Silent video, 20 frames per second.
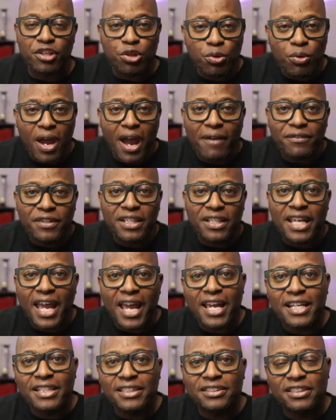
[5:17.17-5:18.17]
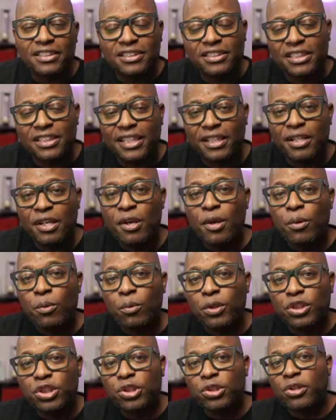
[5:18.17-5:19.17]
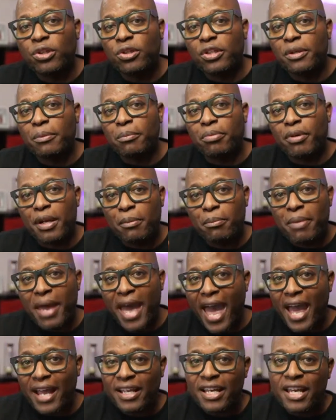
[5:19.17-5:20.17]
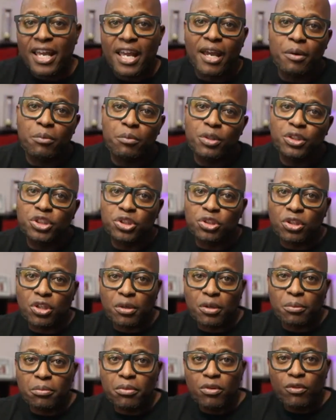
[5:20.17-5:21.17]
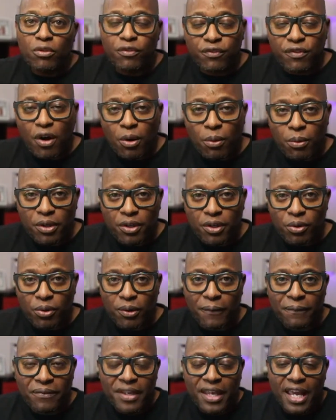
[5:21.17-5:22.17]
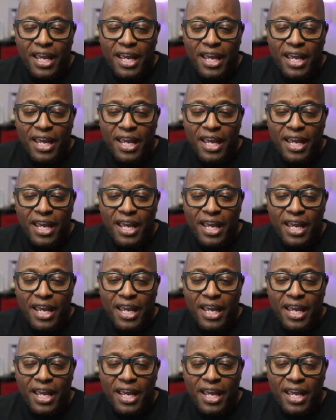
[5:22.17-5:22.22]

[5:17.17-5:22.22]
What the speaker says: You have to gauge to see what you're going to bring back and what you're going to move forward on.